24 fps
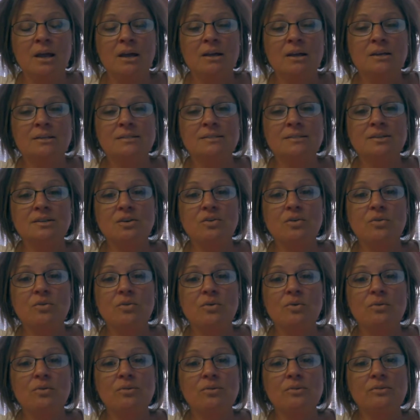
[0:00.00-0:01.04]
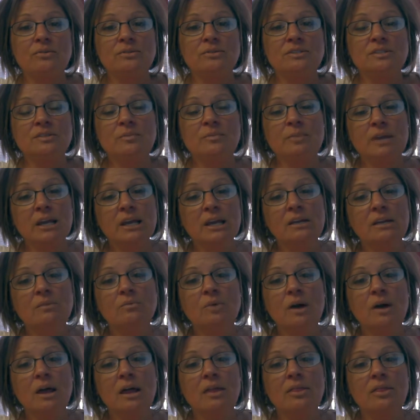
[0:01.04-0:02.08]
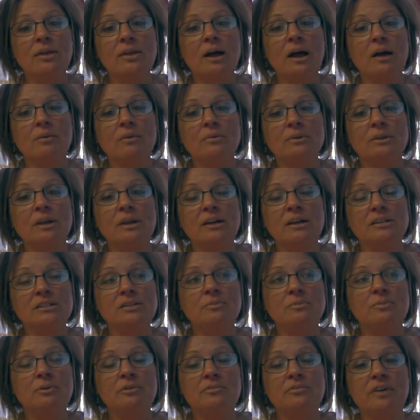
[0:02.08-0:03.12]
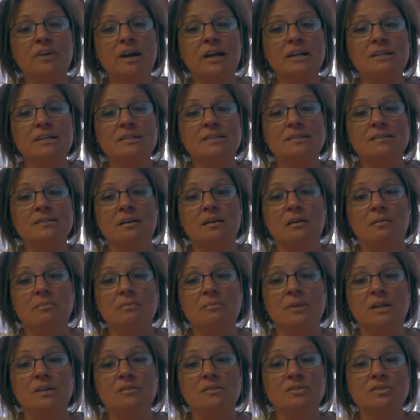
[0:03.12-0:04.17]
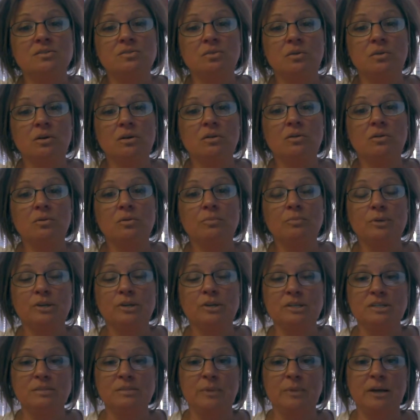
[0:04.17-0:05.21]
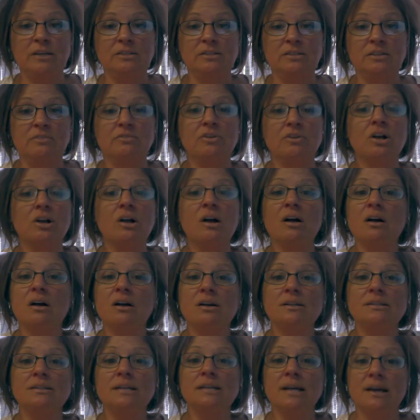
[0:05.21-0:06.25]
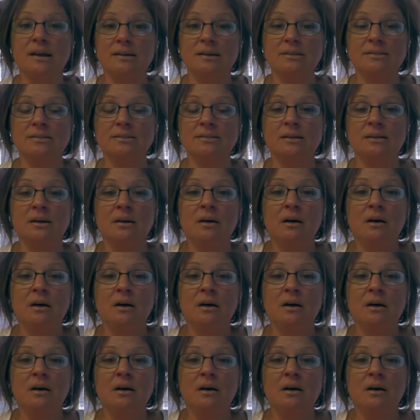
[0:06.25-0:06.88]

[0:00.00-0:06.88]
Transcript: So to begin with, I would like to provide some historical perspective or context